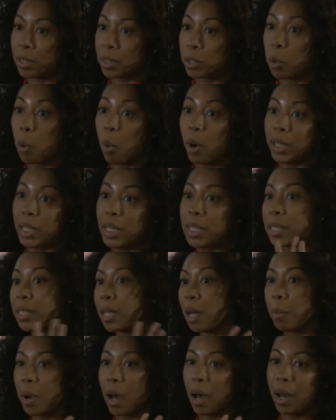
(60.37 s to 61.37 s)
20
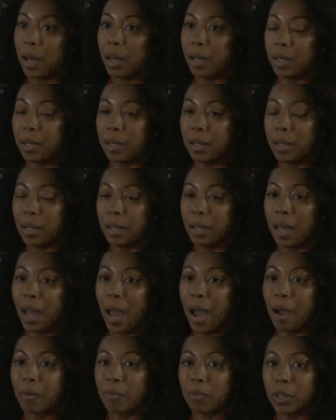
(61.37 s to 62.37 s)
some odd
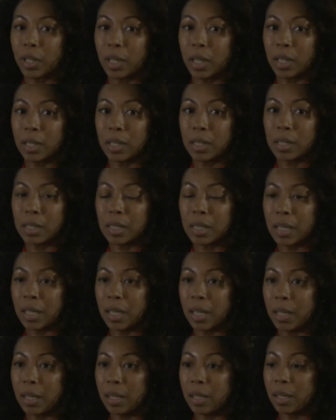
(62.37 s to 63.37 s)
Africans
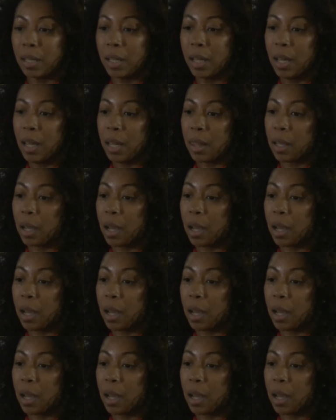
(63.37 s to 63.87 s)
in the